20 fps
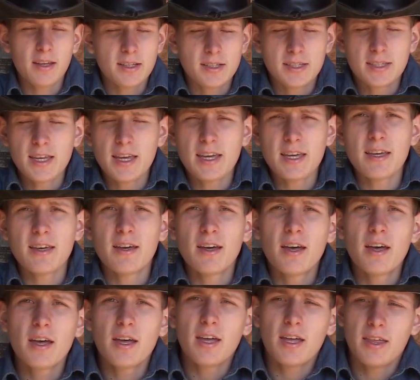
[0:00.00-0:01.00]
See,
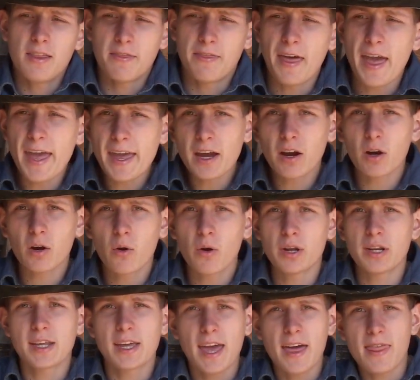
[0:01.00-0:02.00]
they are
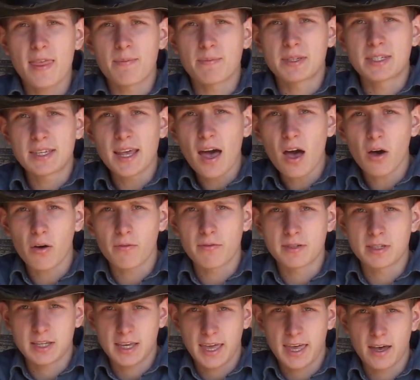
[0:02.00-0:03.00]
going to get
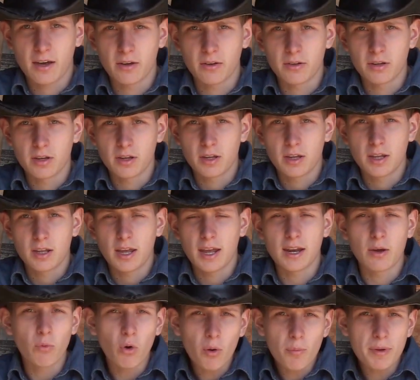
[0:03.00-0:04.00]
themselves killed,
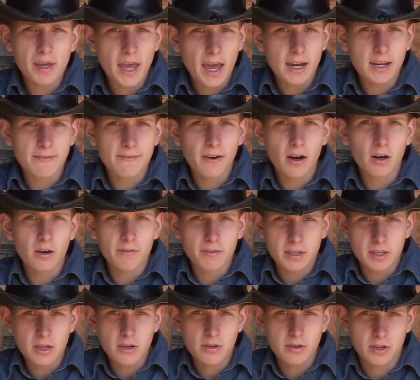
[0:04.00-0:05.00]
and it won't be any fault
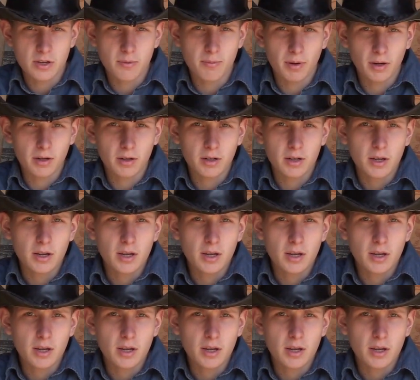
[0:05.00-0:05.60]
of the YouTuber